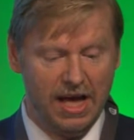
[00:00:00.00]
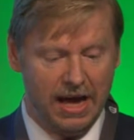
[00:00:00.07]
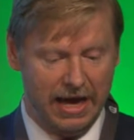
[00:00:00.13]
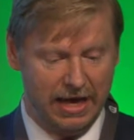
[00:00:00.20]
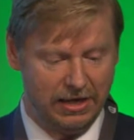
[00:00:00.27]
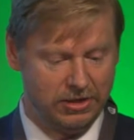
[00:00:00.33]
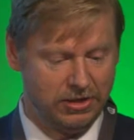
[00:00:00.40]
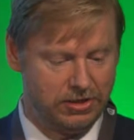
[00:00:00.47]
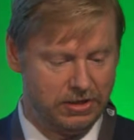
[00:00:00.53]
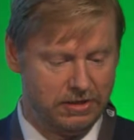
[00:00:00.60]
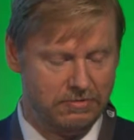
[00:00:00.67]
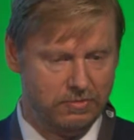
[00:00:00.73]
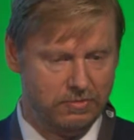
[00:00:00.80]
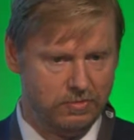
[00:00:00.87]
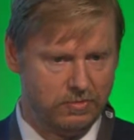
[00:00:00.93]
And
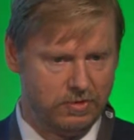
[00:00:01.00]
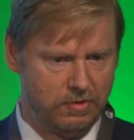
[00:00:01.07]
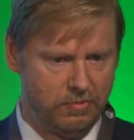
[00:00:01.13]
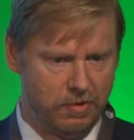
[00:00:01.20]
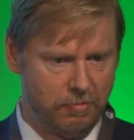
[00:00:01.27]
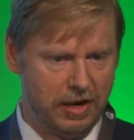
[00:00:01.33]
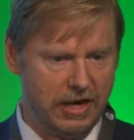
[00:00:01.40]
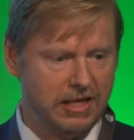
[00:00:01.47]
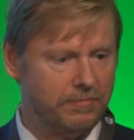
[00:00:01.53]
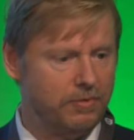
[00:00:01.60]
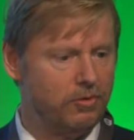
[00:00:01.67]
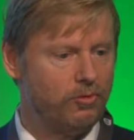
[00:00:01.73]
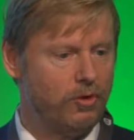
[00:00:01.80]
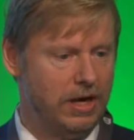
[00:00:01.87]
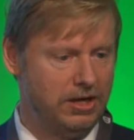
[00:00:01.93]
the
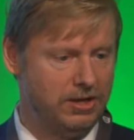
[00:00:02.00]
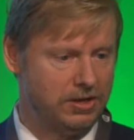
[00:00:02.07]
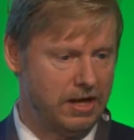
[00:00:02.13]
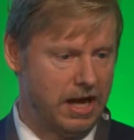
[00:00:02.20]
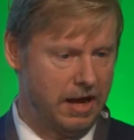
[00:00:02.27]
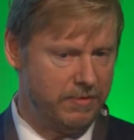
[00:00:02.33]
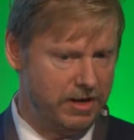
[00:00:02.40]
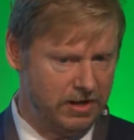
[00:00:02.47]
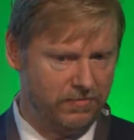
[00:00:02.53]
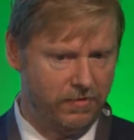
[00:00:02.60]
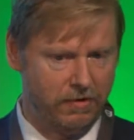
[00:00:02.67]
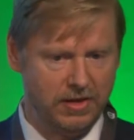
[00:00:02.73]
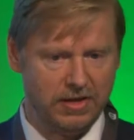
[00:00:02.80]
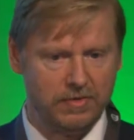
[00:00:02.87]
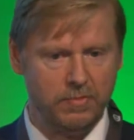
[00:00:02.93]
replacement rate is
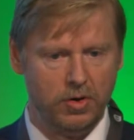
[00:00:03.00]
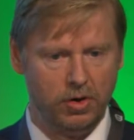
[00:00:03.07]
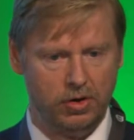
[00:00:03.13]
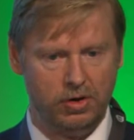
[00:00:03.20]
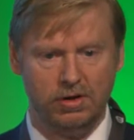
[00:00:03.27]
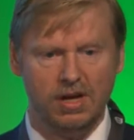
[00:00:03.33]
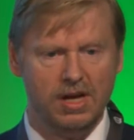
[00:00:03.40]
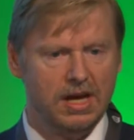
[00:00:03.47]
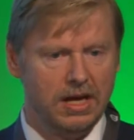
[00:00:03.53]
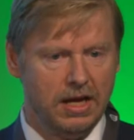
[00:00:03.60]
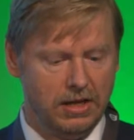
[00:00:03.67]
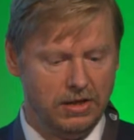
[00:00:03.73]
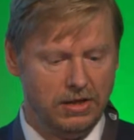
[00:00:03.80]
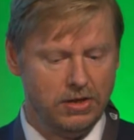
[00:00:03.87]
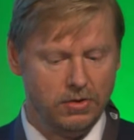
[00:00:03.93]
very small.
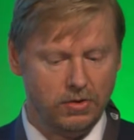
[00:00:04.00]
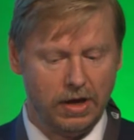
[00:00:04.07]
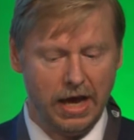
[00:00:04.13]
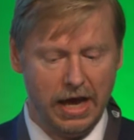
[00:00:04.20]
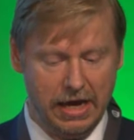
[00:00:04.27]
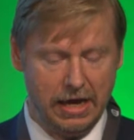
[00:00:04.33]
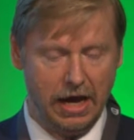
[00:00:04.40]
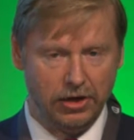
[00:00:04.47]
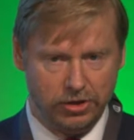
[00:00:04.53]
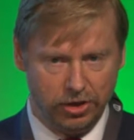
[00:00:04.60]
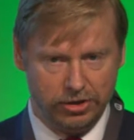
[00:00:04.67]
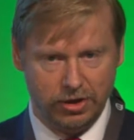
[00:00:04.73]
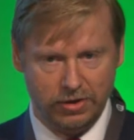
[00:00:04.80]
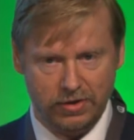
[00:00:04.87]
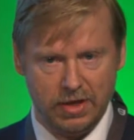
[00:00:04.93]
In the UK, I'll
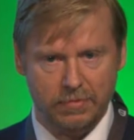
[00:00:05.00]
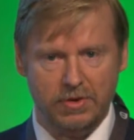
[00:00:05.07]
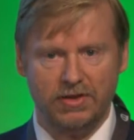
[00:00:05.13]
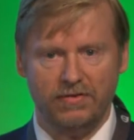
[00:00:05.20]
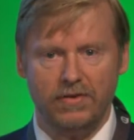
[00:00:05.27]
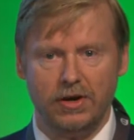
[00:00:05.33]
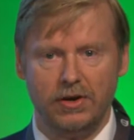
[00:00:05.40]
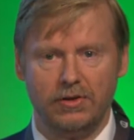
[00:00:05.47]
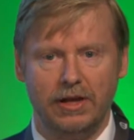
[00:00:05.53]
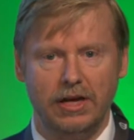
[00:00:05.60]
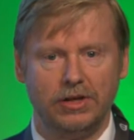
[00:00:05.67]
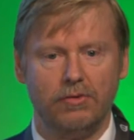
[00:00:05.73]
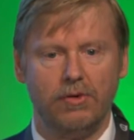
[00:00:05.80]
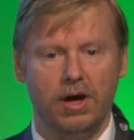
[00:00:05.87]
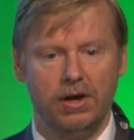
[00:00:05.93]
touch on some of the figures
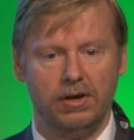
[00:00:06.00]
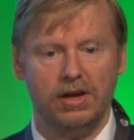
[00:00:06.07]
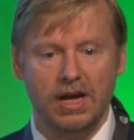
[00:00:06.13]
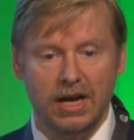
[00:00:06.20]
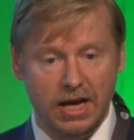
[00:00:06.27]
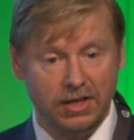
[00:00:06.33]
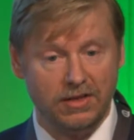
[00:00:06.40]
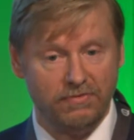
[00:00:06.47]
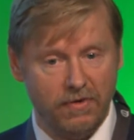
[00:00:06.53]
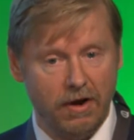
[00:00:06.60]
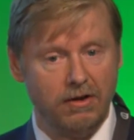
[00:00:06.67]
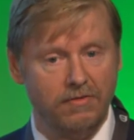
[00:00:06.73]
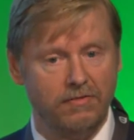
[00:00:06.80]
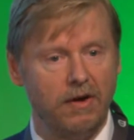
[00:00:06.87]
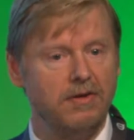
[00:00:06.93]
later on, it's
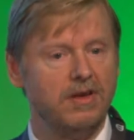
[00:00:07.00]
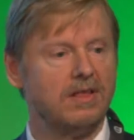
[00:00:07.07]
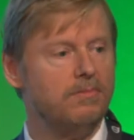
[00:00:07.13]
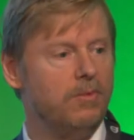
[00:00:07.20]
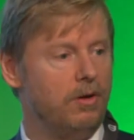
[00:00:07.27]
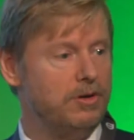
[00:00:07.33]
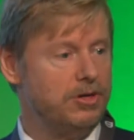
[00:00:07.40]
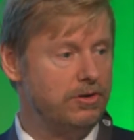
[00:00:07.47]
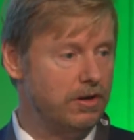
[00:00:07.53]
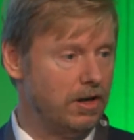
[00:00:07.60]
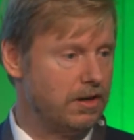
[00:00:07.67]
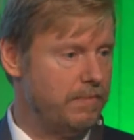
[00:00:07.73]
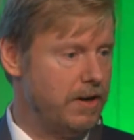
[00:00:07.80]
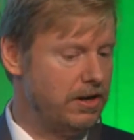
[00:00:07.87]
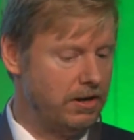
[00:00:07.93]
very, very small. We do not
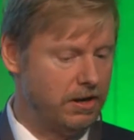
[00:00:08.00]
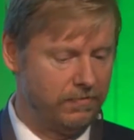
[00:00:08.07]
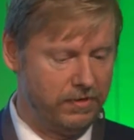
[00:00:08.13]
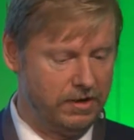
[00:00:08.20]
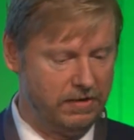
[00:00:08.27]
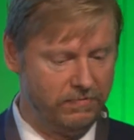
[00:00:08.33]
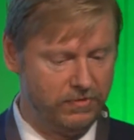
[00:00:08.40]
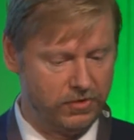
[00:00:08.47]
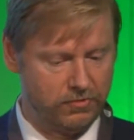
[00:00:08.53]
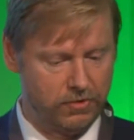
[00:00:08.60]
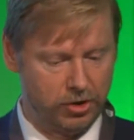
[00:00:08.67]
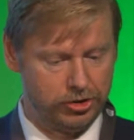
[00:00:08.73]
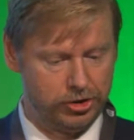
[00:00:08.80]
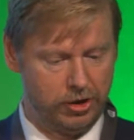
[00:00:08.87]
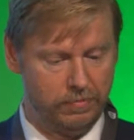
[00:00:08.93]
spend enough on
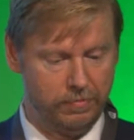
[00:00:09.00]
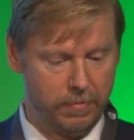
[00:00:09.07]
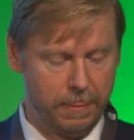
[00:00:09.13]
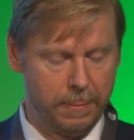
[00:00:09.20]
infrastructure.